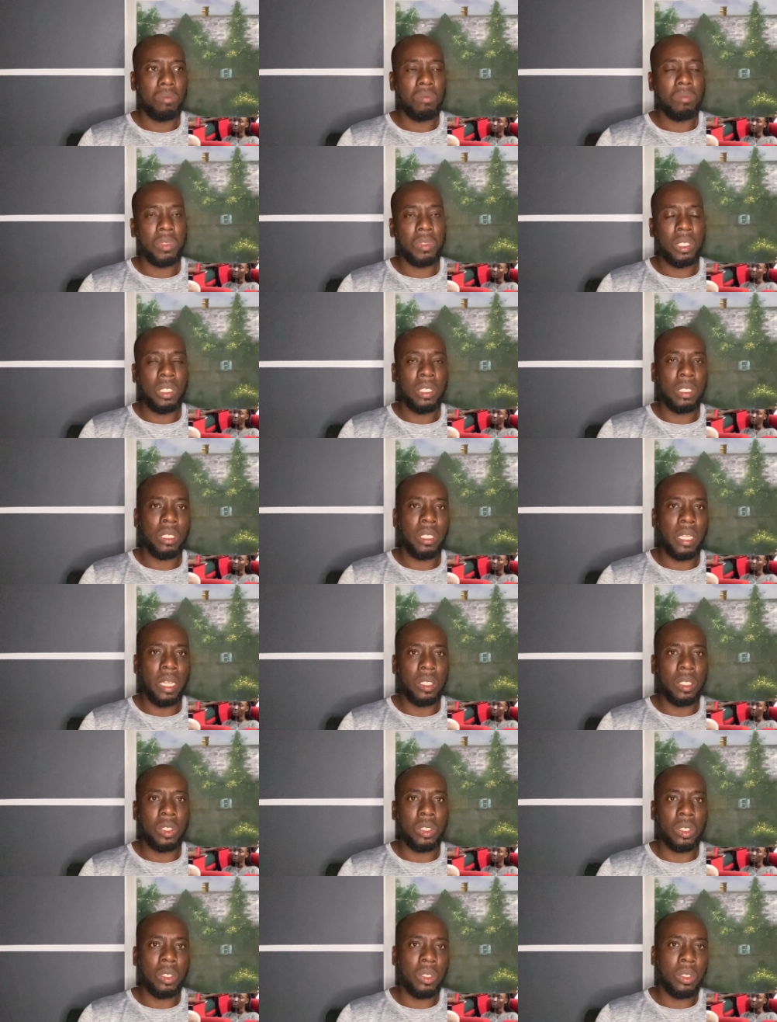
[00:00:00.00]
is not
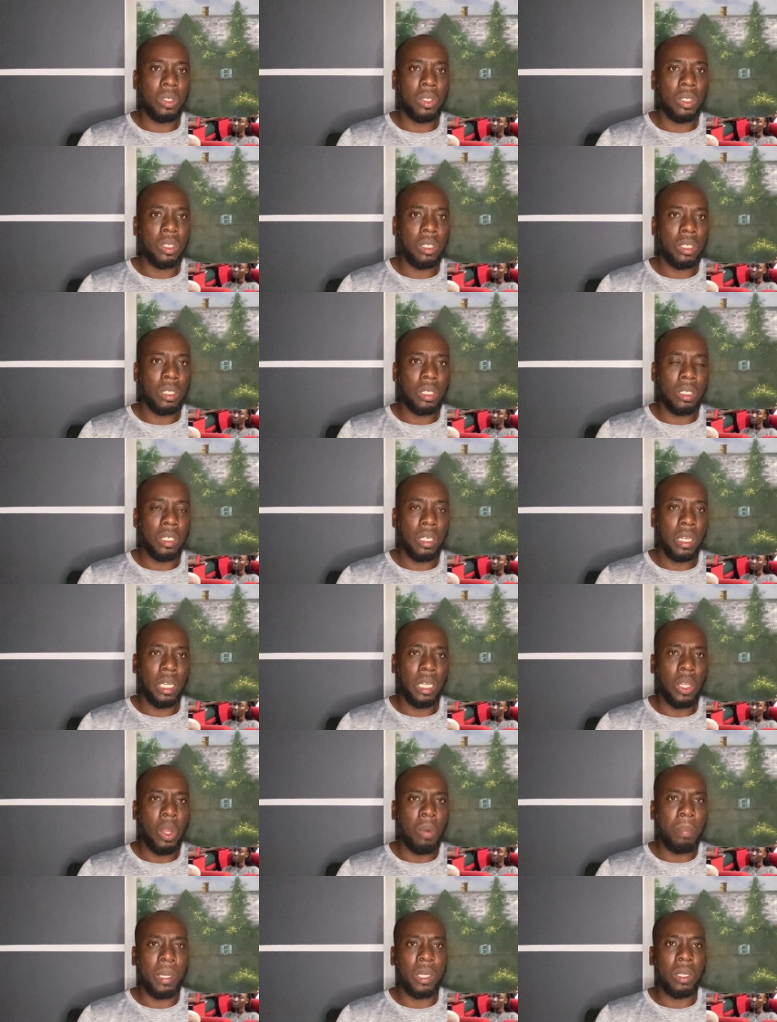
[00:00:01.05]
so on the
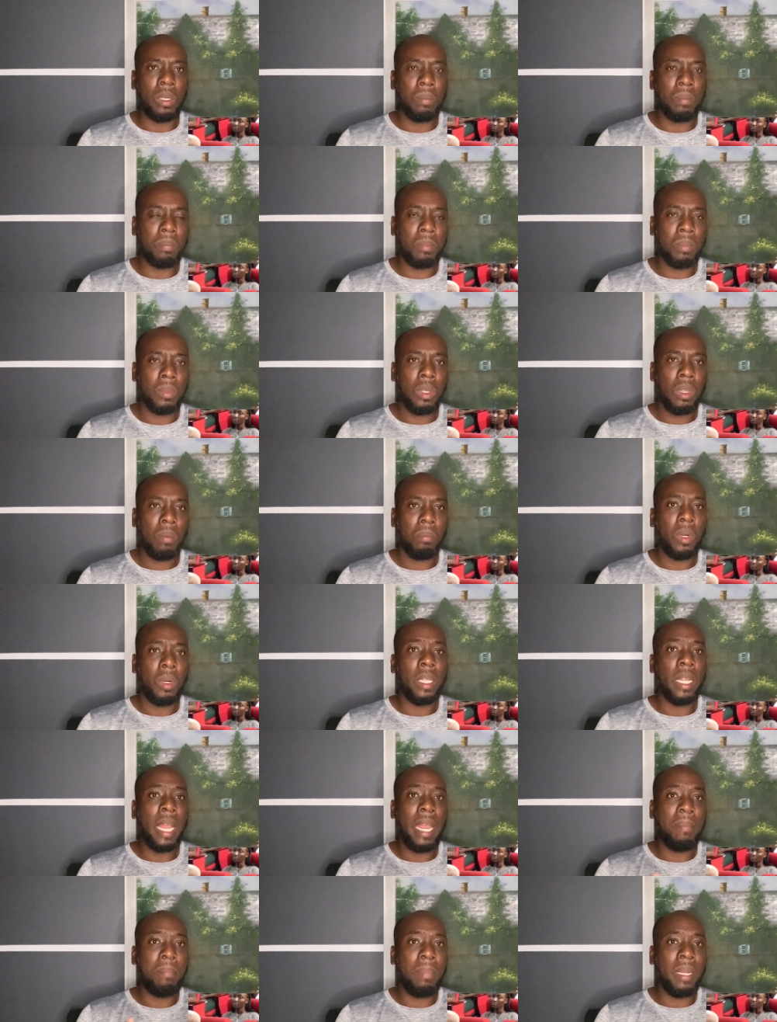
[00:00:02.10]
up and up. But
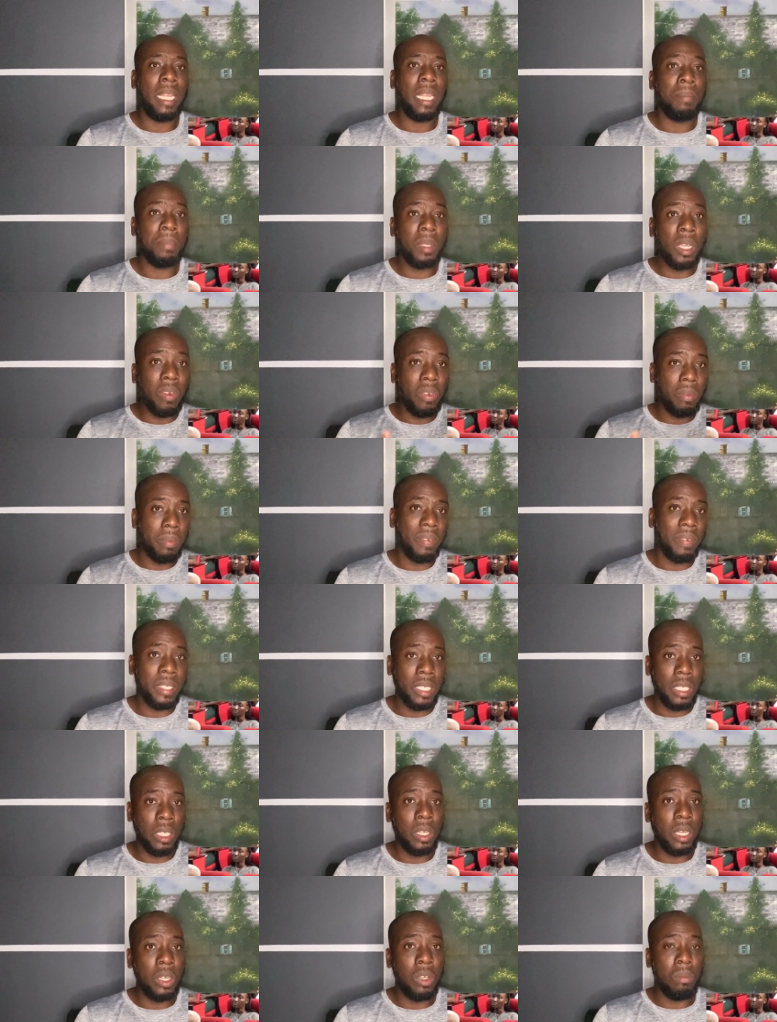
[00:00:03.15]
I blame the government for that.
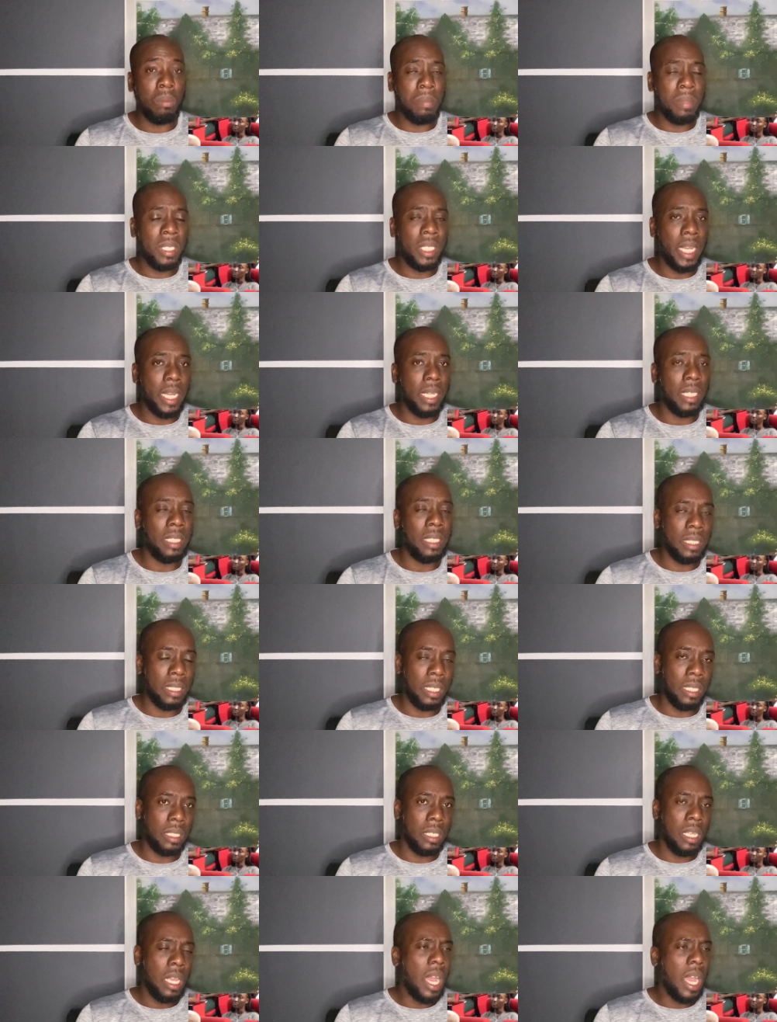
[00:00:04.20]
I don't blame the Chinese
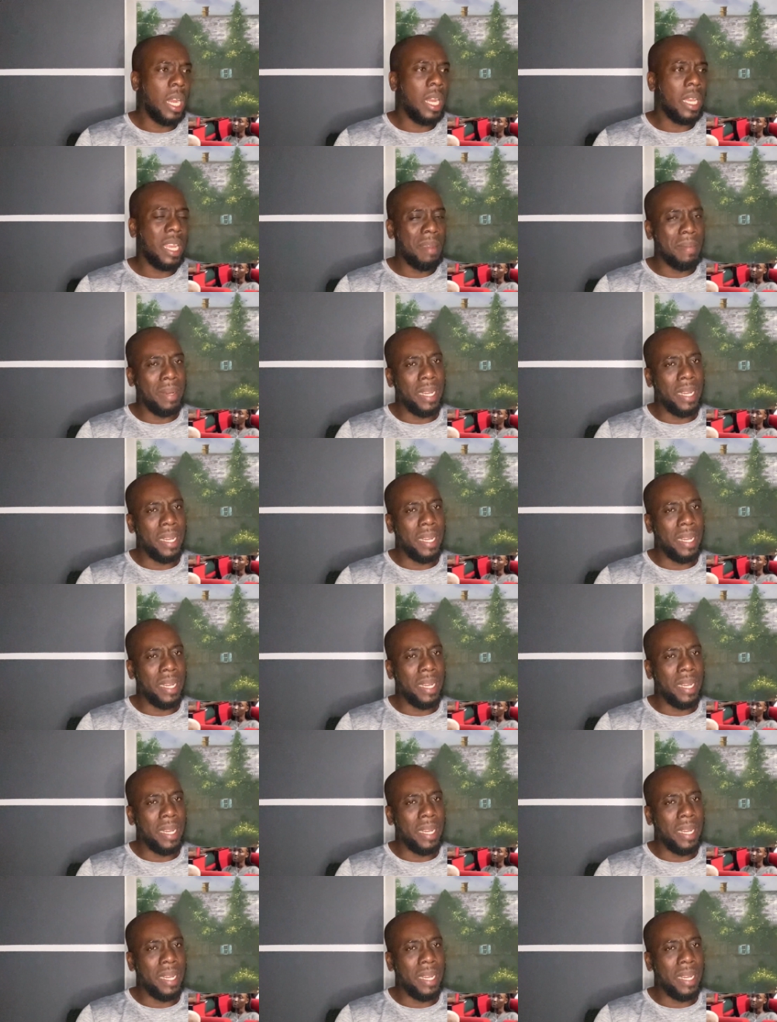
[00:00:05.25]
and other Cayman